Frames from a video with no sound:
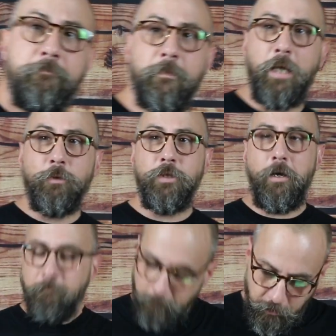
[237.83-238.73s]
It was
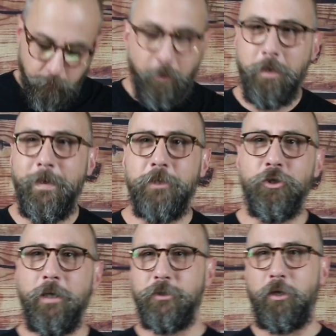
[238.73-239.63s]
on. Just wanted to make
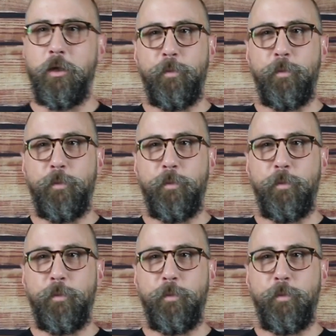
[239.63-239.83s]
sure. I started to